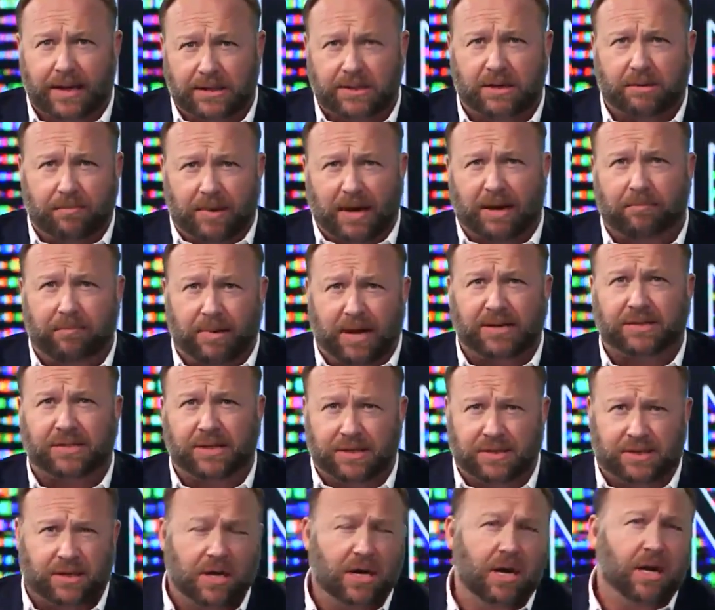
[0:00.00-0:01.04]
It's the big
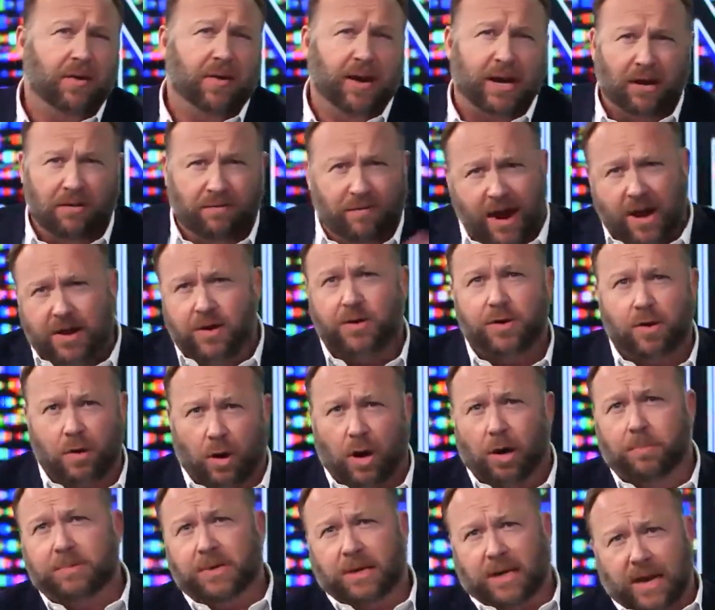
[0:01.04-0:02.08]
business. They invaded
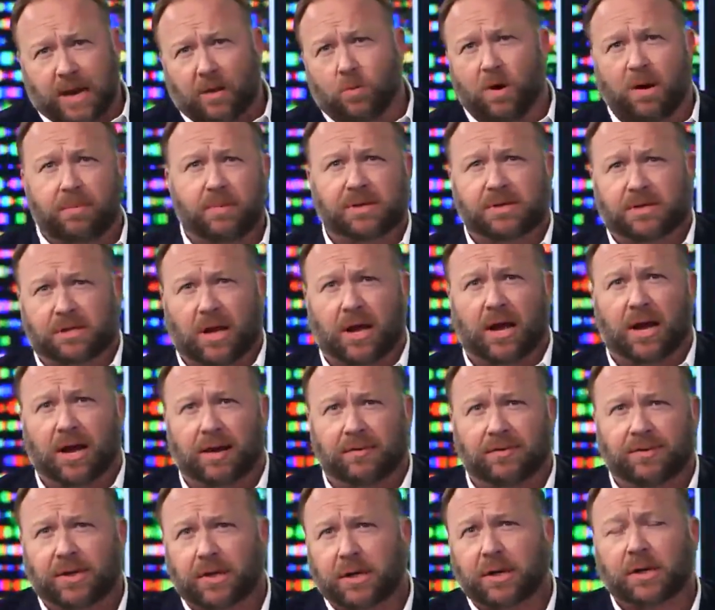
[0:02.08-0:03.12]
Europe to get women
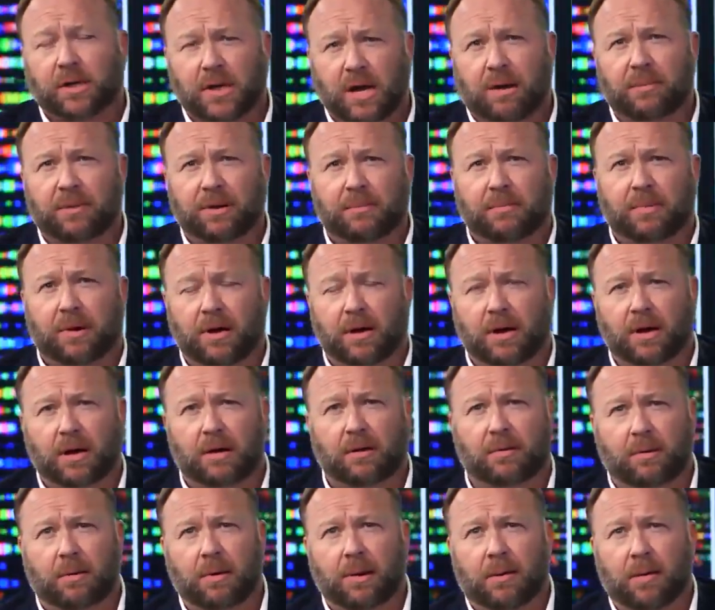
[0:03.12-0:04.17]
slaves. I mean
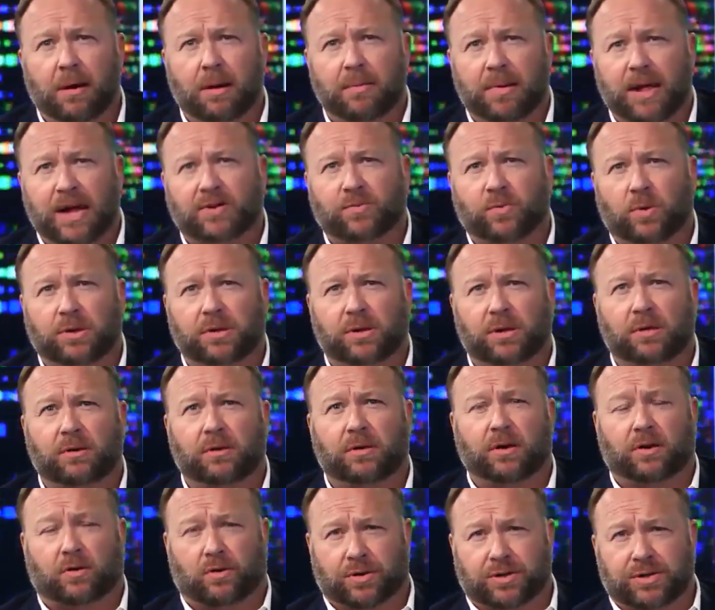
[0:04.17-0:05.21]
that's what
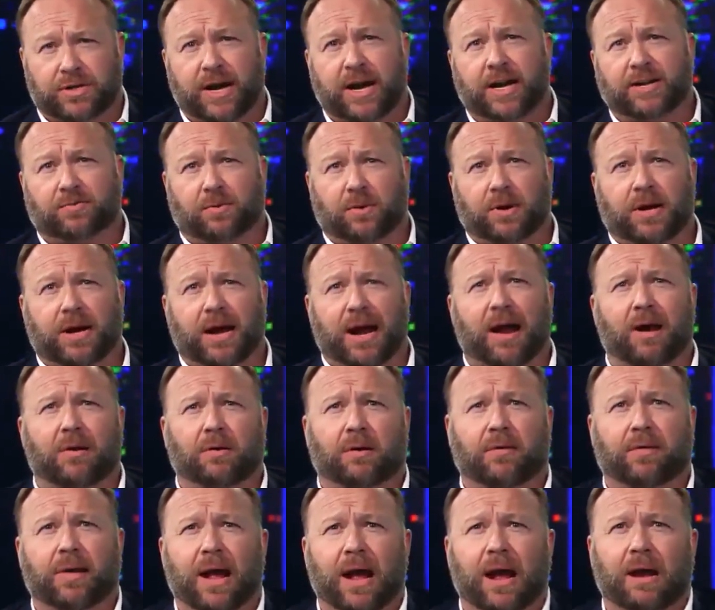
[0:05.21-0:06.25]
the Crusades were, to
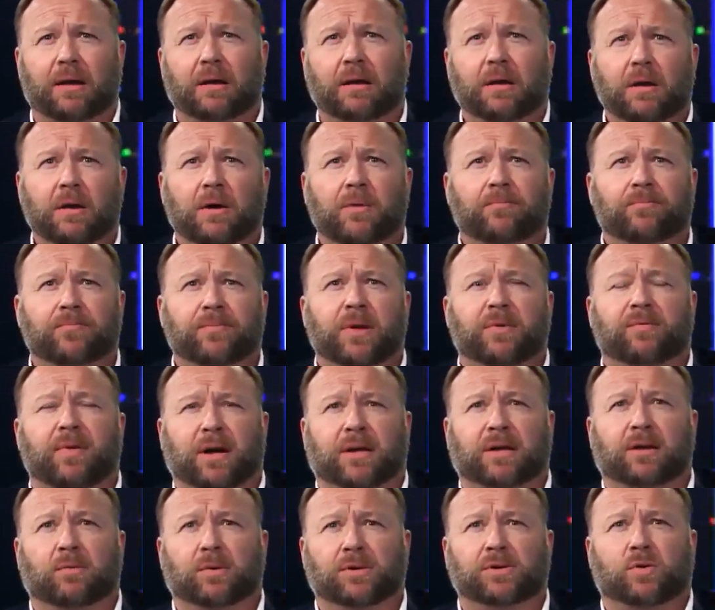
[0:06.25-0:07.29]
counter that. In
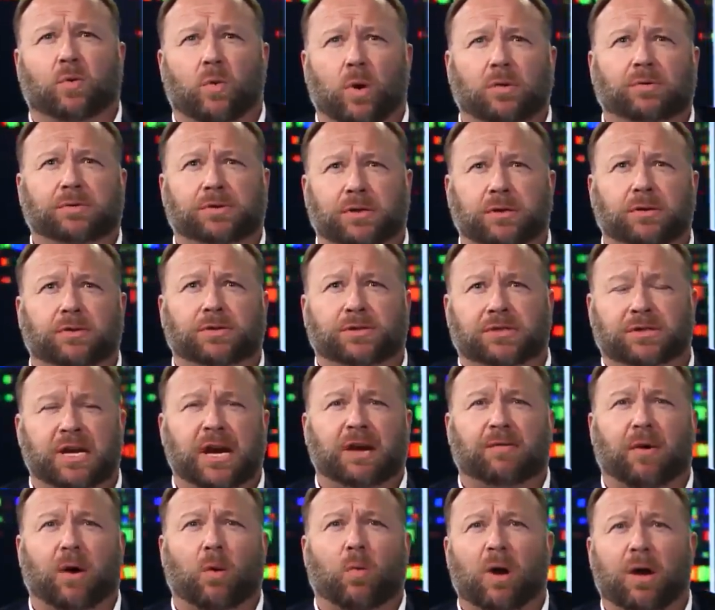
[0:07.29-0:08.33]
fact, it was, quote, you know, to
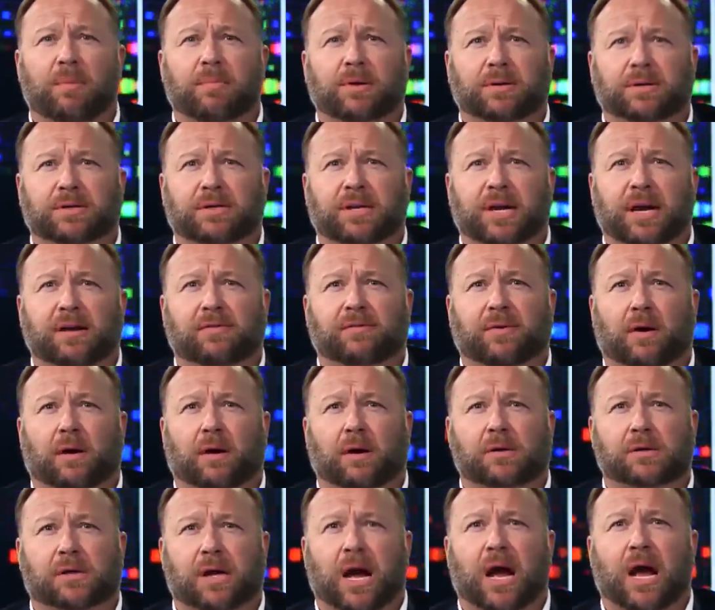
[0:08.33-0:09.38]
save our women, to save
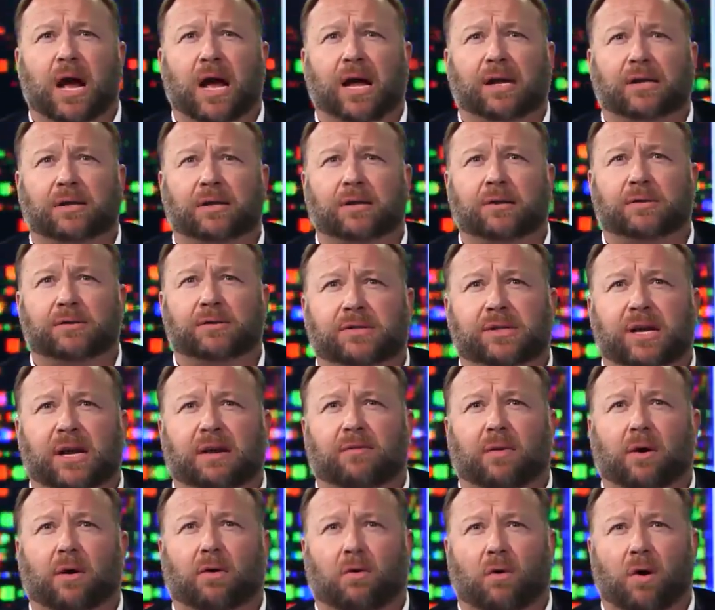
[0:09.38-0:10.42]
our God,
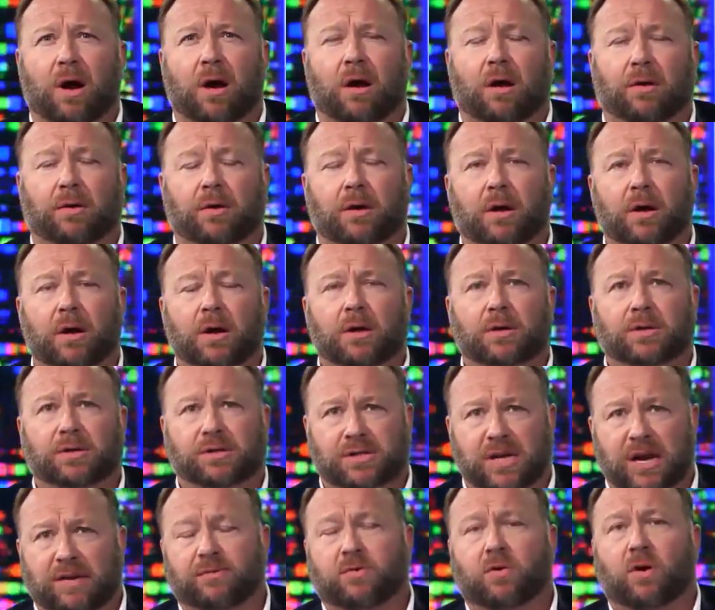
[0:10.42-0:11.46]
save our crown, to
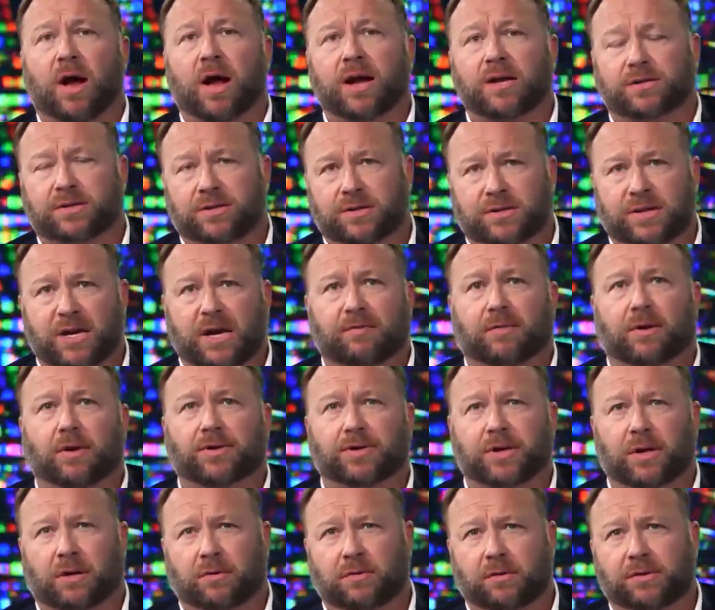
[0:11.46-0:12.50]
save Christ, to save our
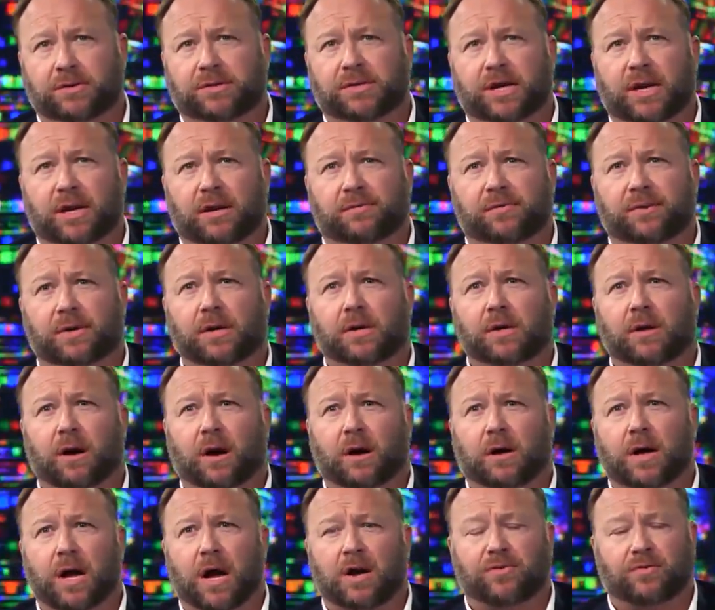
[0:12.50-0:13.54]
children, to save
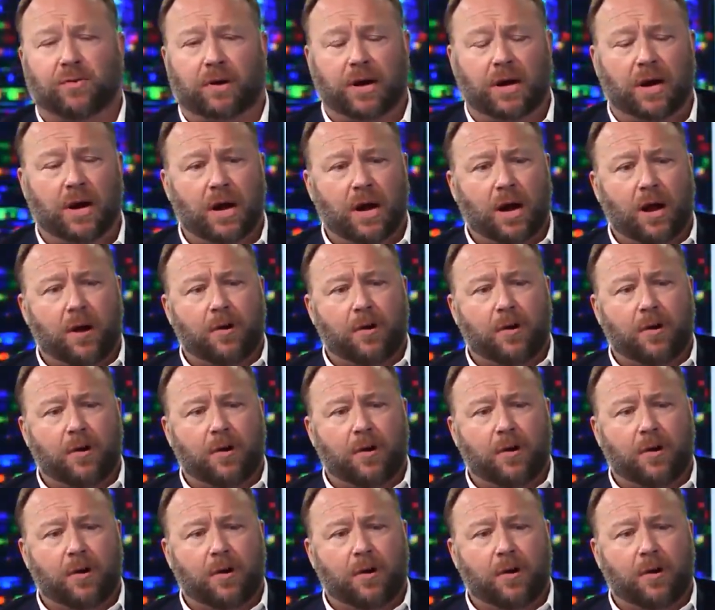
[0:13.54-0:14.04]
our country.